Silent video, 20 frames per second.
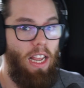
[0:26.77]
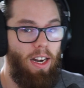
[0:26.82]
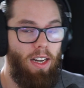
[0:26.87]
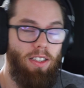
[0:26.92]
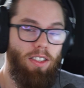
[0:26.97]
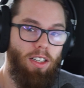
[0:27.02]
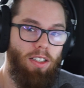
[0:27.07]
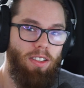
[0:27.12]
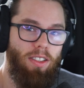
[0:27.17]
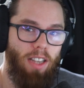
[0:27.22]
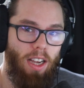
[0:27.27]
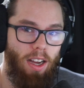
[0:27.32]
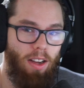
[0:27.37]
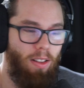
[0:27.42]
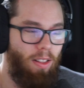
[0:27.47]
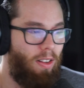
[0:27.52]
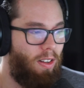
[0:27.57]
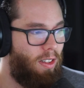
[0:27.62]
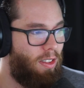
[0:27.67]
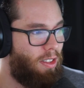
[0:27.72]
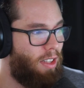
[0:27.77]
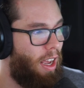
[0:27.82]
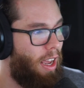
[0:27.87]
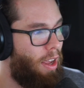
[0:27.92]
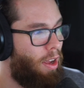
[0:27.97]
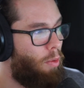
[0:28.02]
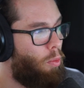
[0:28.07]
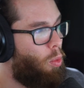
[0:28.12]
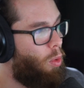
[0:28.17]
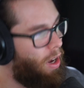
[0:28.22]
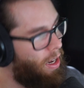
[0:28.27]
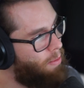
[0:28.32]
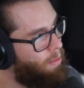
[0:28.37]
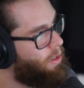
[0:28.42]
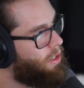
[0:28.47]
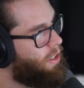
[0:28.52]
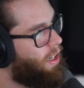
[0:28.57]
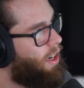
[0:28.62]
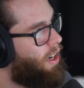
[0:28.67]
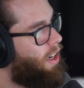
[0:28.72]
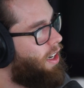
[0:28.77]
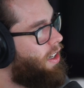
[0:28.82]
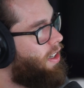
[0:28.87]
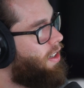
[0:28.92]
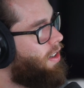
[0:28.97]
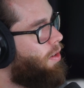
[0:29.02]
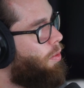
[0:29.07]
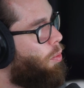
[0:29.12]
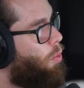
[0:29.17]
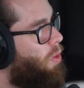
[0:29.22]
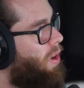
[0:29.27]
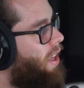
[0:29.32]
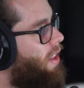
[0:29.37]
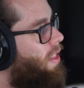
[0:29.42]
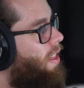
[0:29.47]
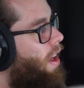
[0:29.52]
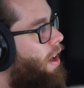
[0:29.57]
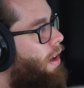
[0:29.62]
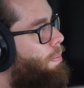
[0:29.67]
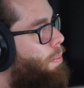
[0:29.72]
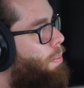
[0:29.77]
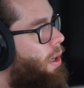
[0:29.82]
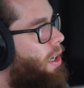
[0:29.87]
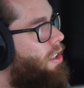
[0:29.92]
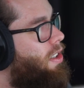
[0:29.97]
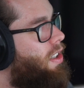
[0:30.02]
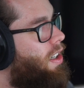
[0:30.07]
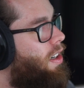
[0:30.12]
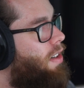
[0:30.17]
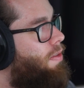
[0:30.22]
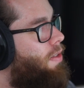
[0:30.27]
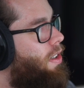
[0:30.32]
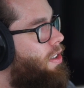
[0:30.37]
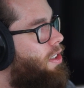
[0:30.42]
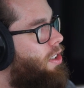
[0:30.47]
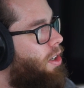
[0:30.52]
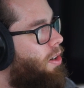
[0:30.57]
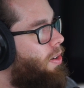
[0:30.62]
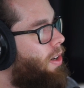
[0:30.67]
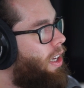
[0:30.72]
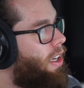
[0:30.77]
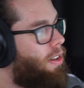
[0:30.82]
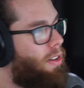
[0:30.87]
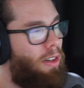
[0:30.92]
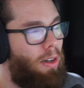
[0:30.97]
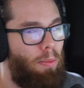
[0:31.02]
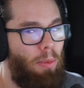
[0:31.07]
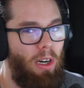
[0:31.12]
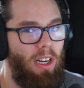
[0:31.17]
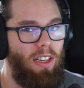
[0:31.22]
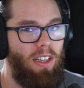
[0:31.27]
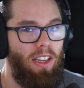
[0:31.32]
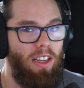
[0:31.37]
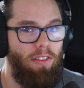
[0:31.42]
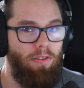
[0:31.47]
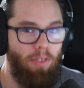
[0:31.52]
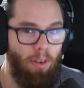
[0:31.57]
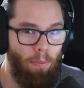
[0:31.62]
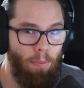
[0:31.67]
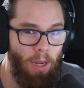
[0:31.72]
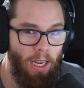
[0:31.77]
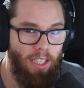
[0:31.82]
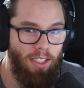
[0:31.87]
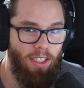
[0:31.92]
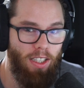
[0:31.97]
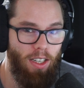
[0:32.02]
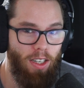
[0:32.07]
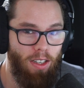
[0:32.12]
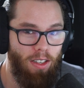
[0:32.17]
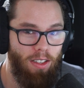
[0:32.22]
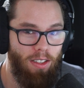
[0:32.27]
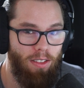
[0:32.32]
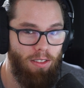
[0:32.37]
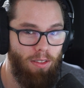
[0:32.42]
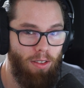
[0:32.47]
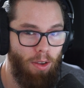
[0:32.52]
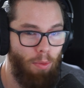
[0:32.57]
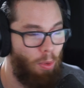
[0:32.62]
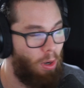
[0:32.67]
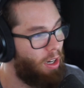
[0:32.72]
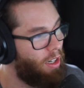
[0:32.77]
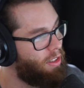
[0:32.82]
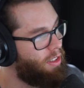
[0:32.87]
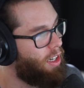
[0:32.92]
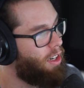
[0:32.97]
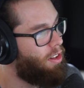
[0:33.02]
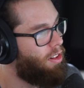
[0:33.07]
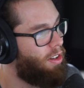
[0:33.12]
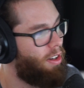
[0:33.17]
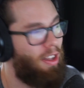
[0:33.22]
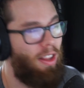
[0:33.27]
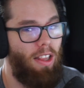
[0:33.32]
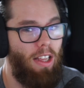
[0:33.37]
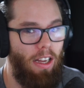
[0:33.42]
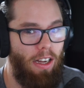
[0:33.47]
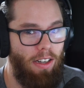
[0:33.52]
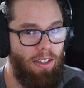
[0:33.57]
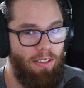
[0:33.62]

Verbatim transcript: And it turns out there's a website with a bunch of Jodi Hildebrandt information, and we're gonna take a look at that.